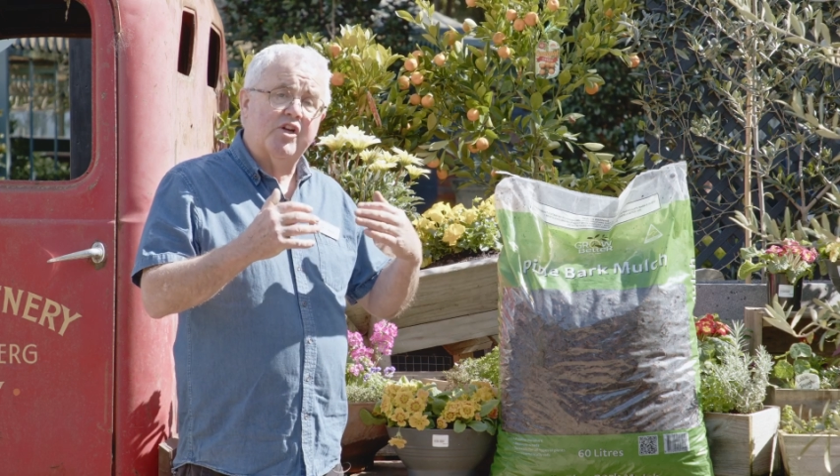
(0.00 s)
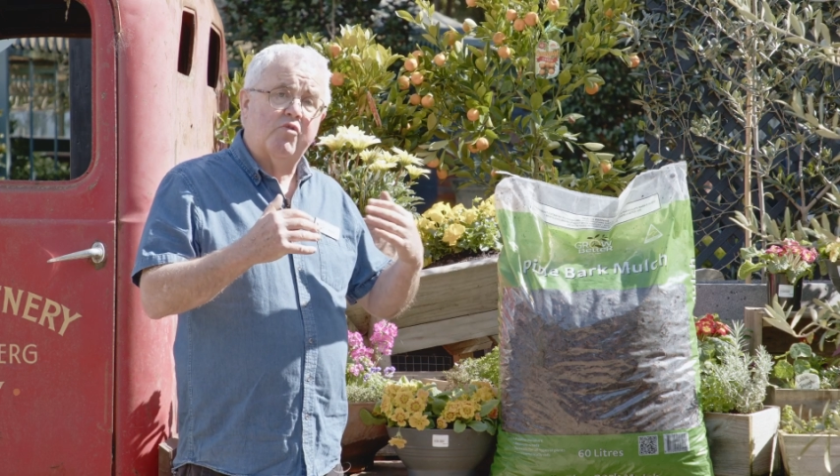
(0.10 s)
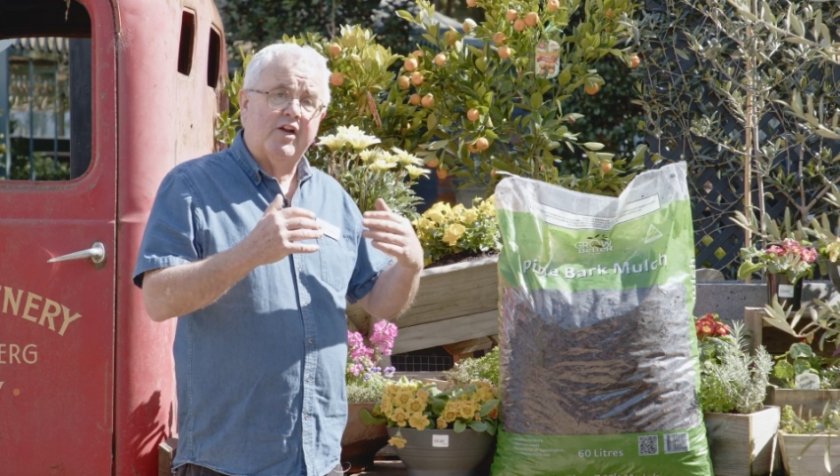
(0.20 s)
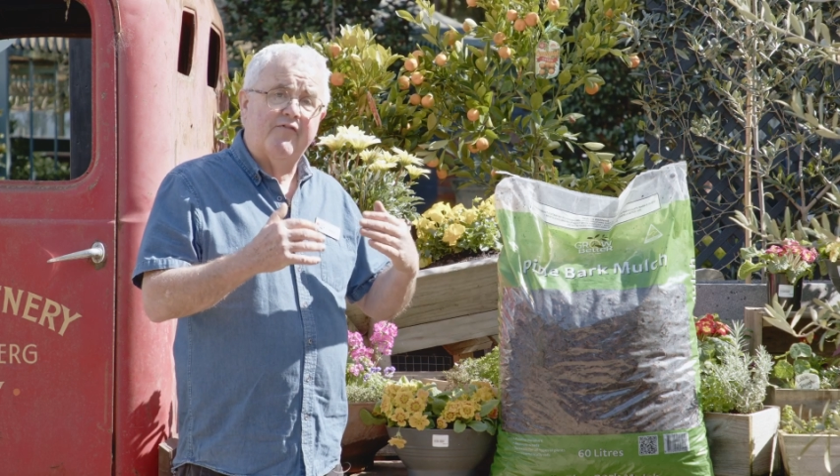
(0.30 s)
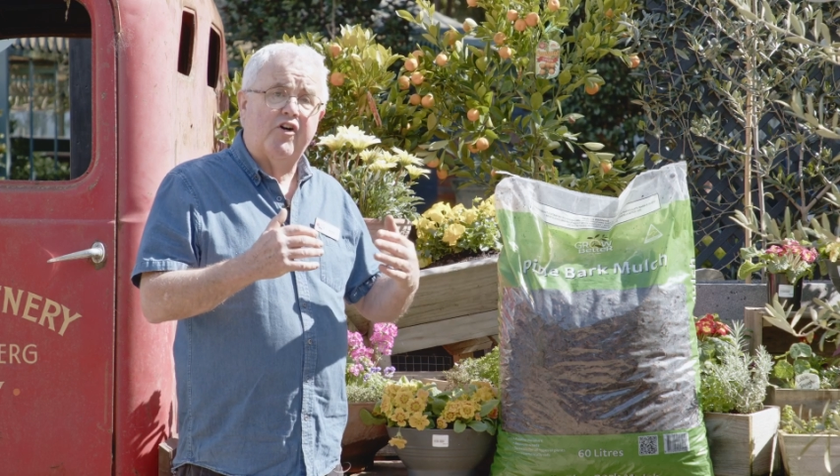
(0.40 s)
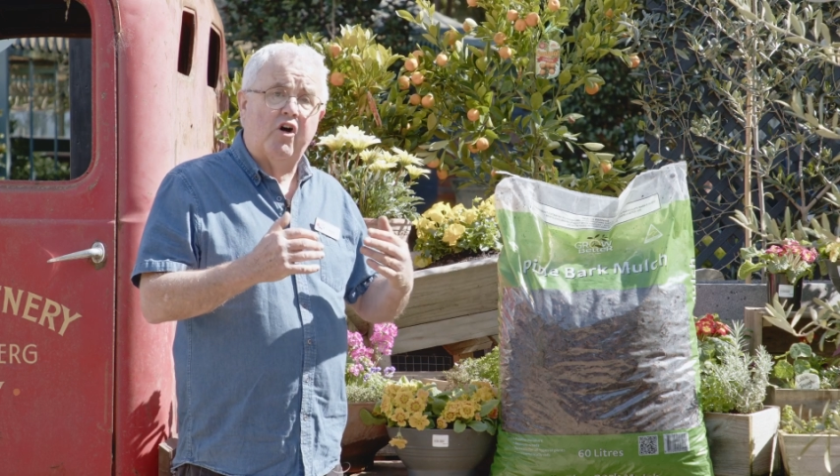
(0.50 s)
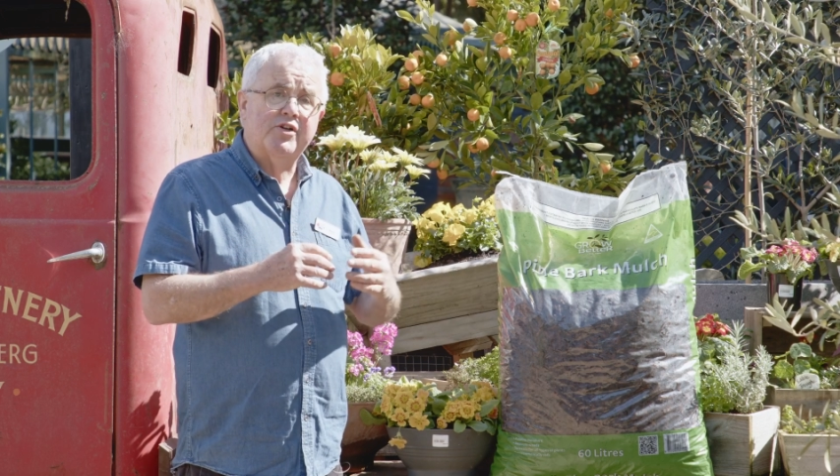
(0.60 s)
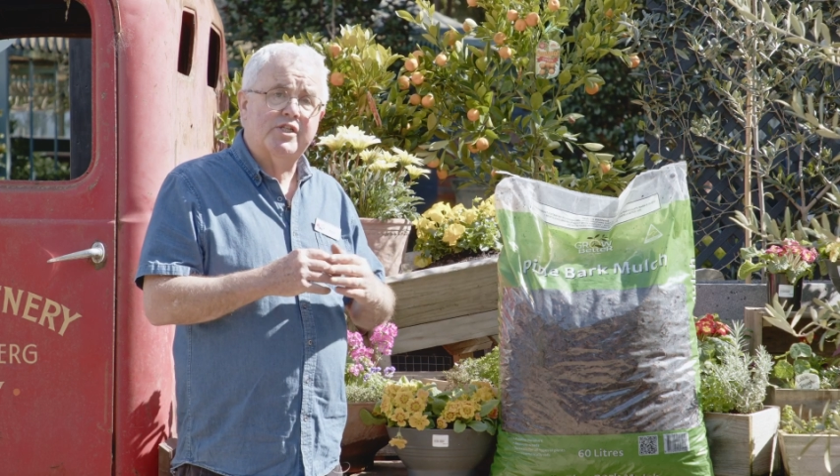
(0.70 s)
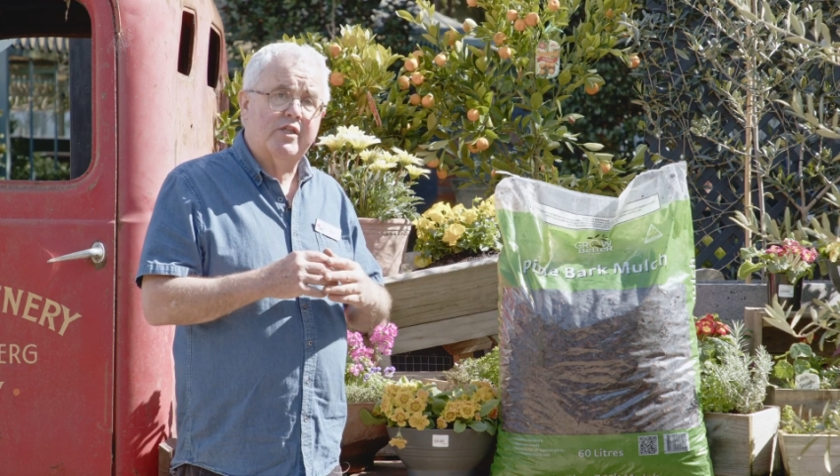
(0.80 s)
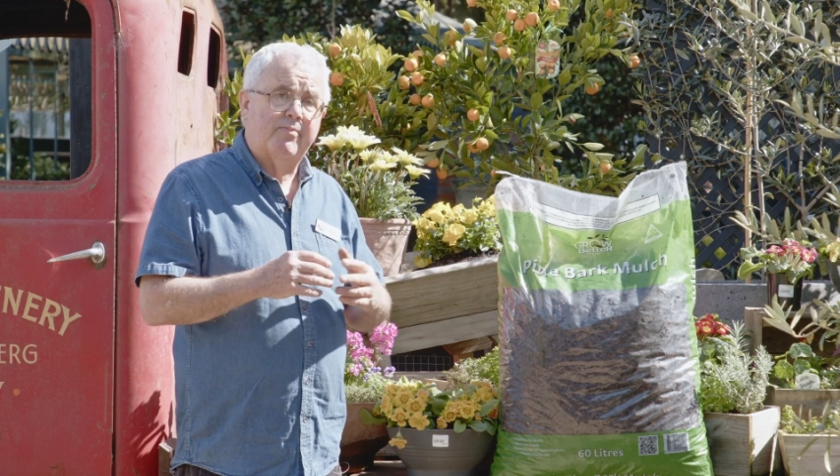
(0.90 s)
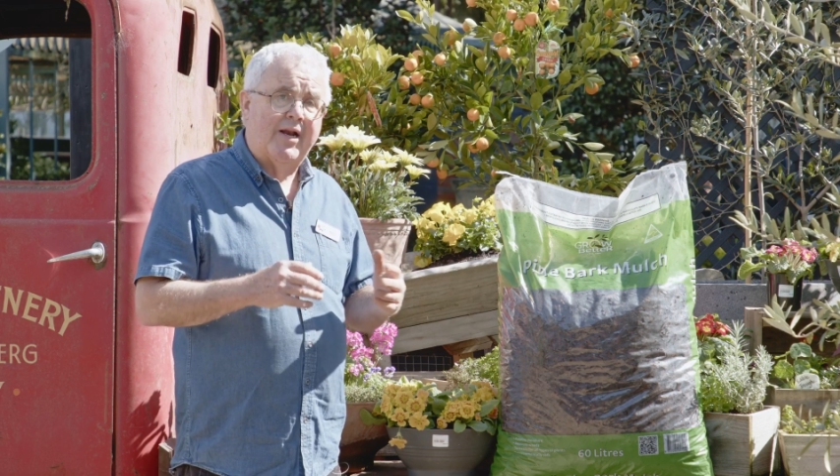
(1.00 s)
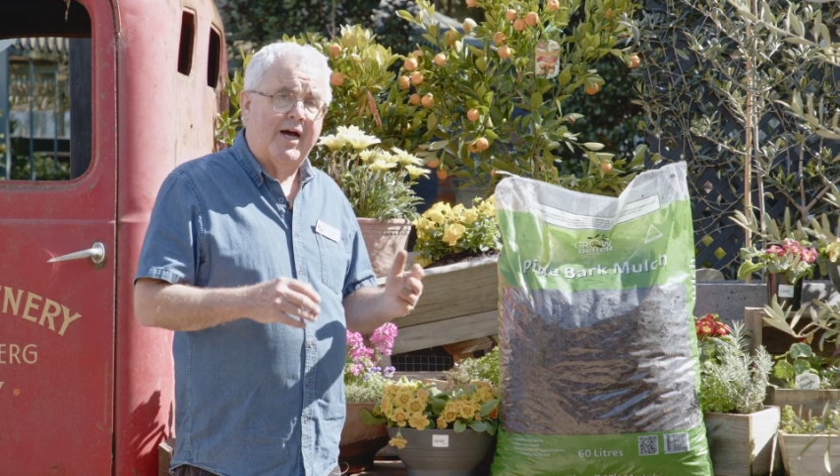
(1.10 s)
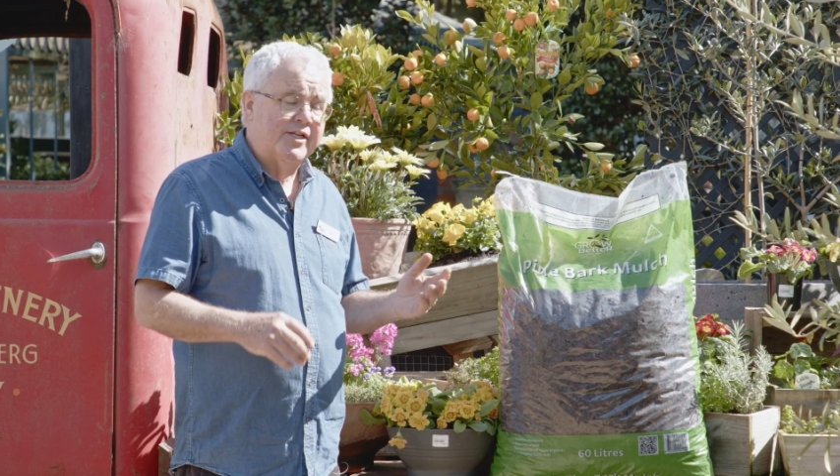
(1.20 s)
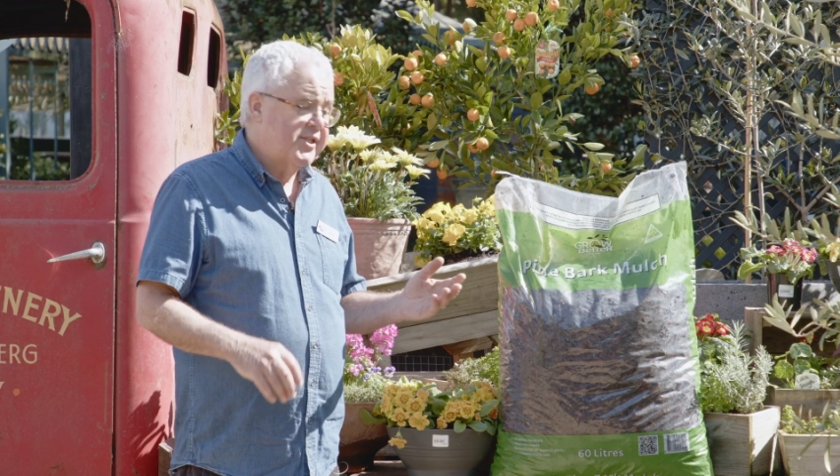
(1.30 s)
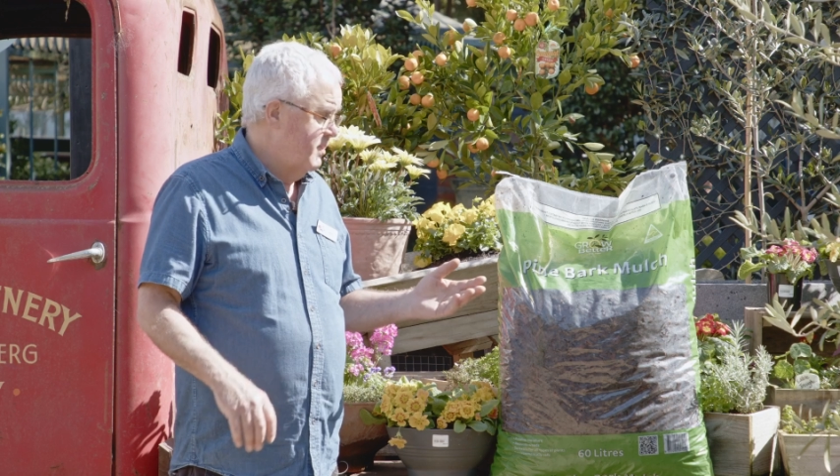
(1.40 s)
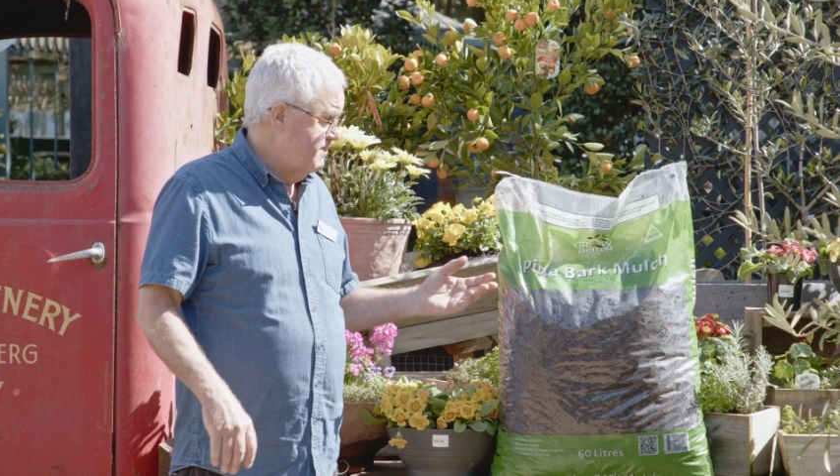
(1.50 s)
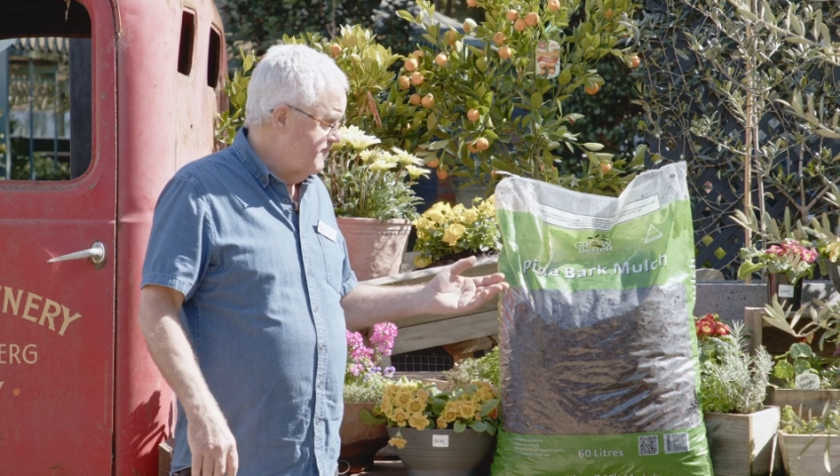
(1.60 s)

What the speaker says: green foliage of the plants.